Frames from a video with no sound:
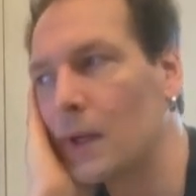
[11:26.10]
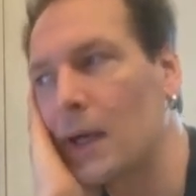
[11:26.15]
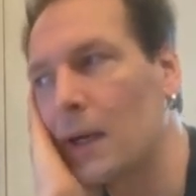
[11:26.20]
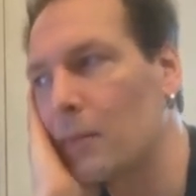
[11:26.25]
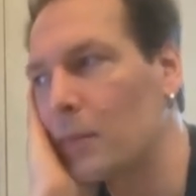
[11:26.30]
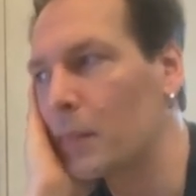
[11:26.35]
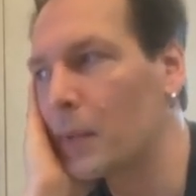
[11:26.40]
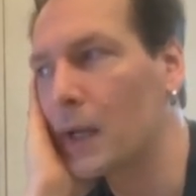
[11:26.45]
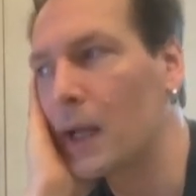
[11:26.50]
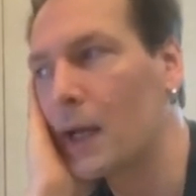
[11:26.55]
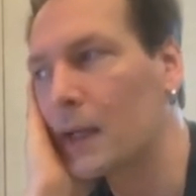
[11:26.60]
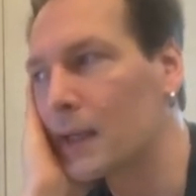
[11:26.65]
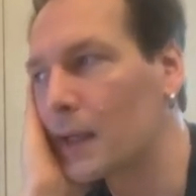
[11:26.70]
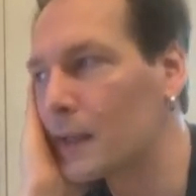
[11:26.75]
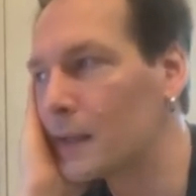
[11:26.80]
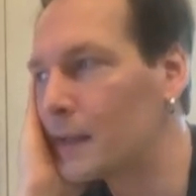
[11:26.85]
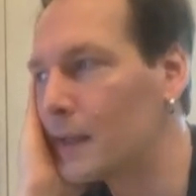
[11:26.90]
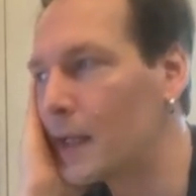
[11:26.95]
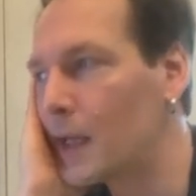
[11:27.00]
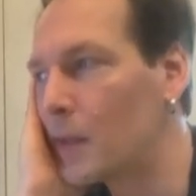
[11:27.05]
But I
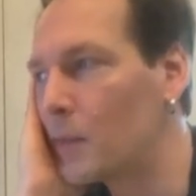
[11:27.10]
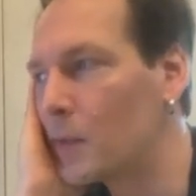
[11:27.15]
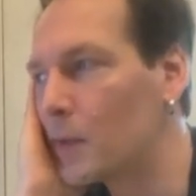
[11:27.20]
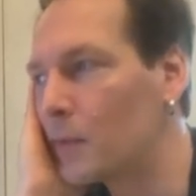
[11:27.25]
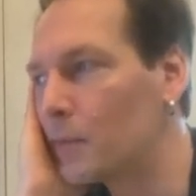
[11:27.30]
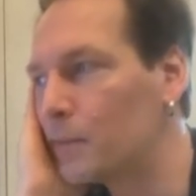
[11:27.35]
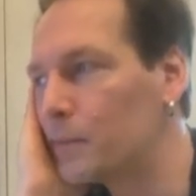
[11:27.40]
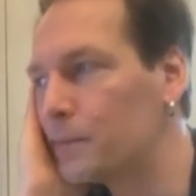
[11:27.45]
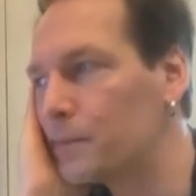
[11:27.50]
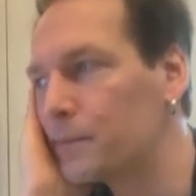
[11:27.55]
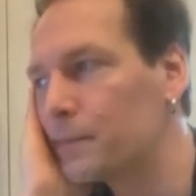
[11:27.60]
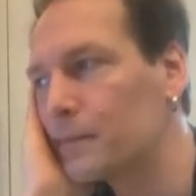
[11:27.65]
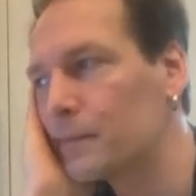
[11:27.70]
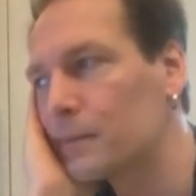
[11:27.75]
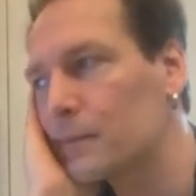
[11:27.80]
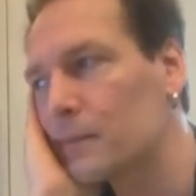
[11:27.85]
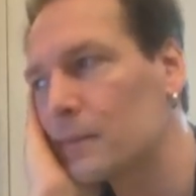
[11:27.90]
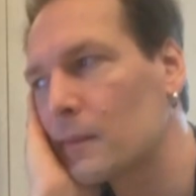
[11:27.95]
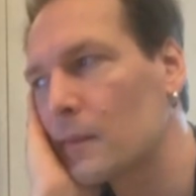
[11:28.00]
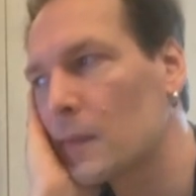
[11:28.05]
can't name a
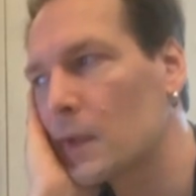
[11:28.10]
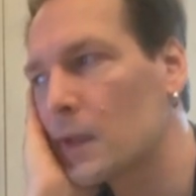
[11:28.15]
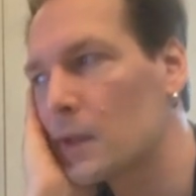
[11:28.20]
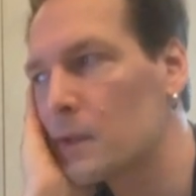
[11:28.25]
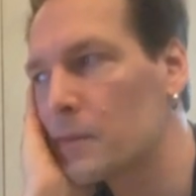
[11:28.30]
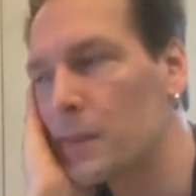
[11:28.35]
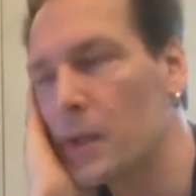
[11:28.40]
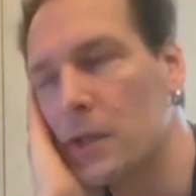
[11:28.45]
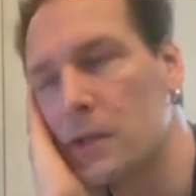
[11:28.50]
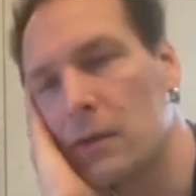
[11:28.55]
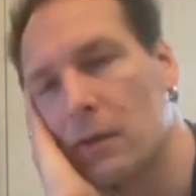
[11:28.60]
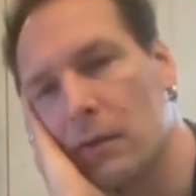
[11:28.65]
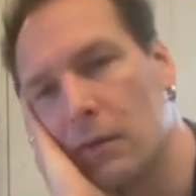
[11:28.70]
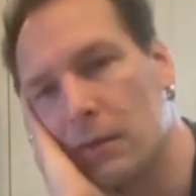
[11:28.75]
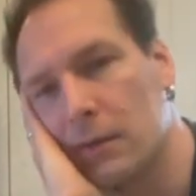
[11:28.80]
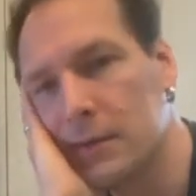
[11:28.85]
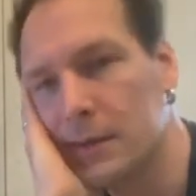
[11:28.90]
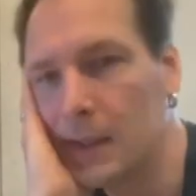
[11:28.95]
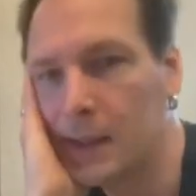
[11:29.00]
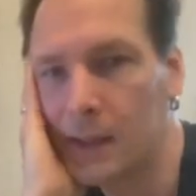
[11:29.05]

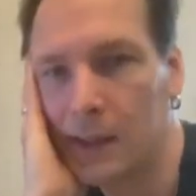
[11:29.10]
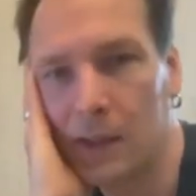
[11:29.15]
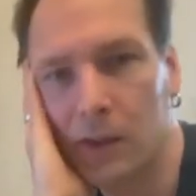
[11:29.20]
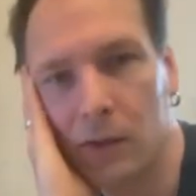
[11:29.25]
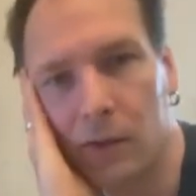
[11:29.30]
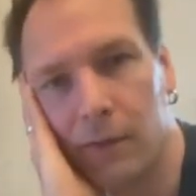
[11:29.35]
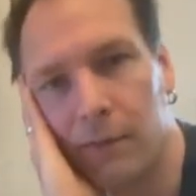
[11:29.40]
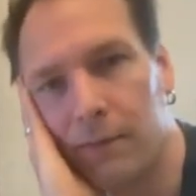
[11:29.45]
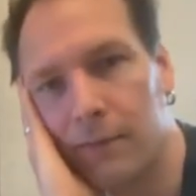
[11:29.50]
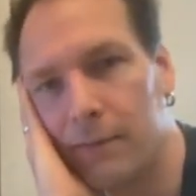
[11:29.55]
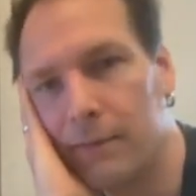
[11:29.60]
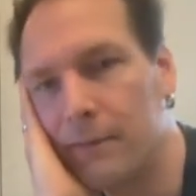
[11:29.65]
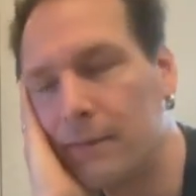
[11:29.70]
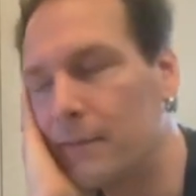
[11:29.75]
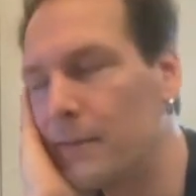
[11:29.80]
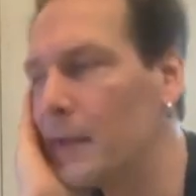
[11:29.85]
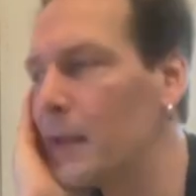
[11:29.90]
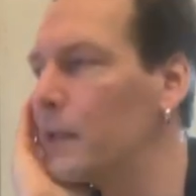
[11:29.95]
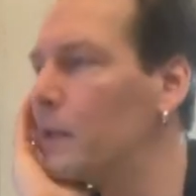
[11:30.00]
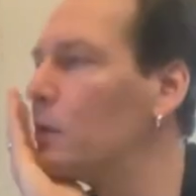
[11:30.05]
special city or
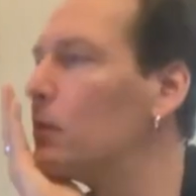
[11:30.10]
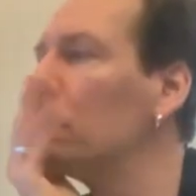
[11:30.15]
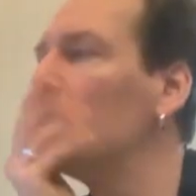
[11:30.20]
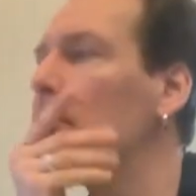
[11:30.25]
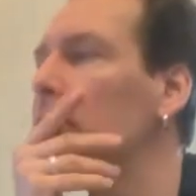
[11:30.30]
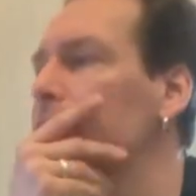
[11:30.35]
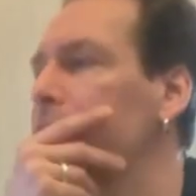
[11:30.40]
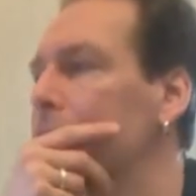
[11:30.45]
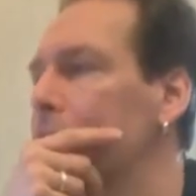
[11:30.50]
venue.